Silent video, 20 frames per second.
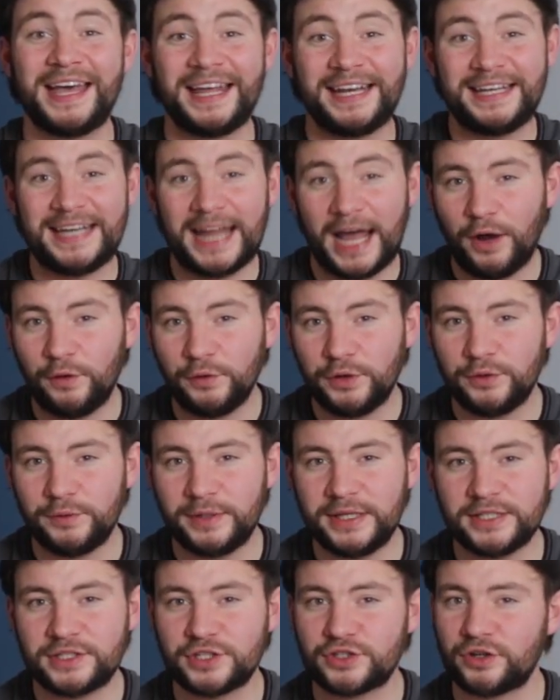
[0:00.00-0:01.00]
Now you
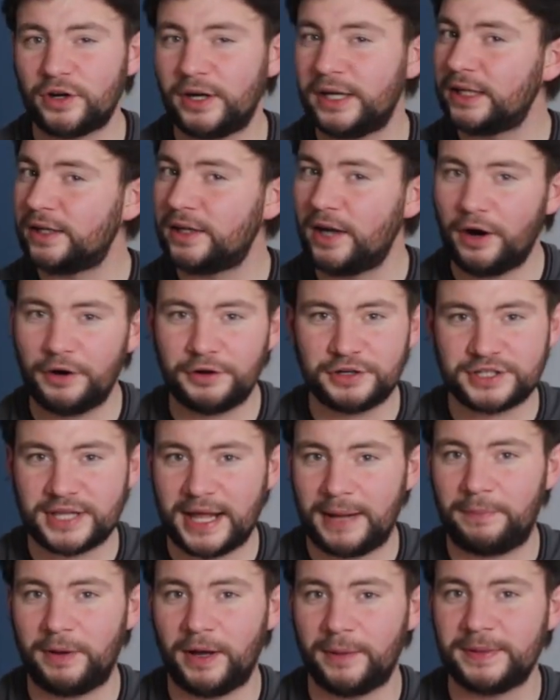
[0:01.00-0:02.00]
need to try and encourage
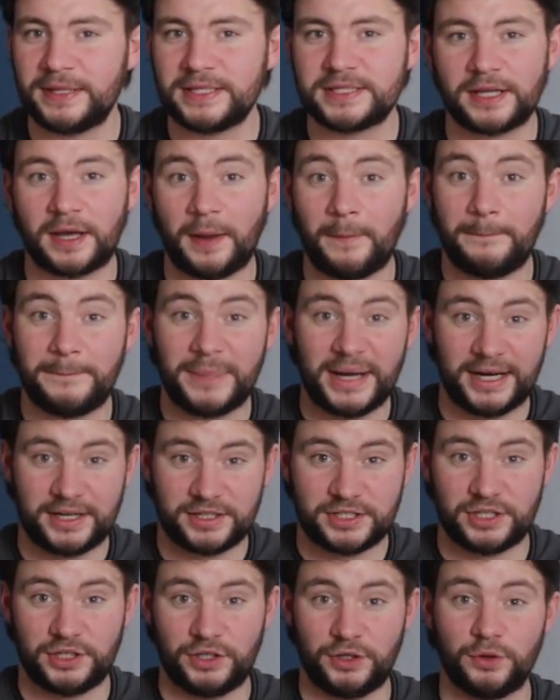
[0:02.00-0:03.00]
that puppy to come back
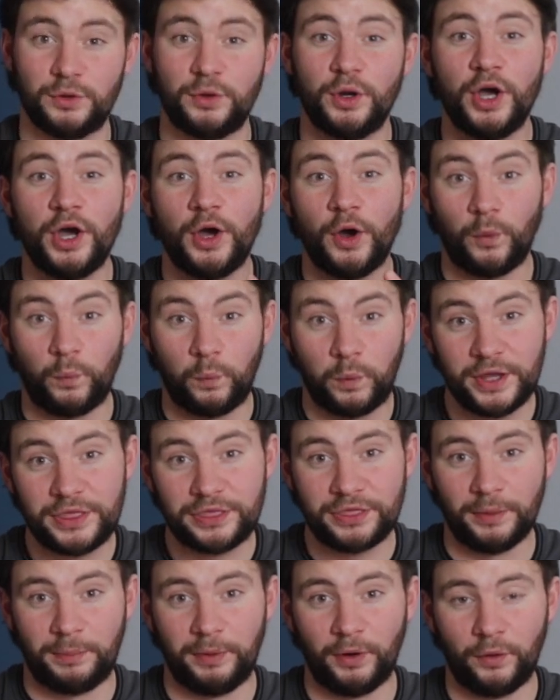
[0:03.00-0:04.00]
to you
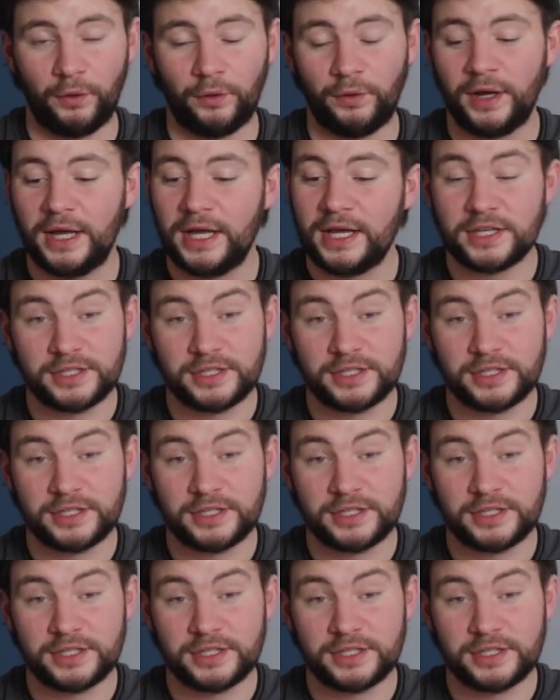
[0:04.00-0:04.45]
with the ball.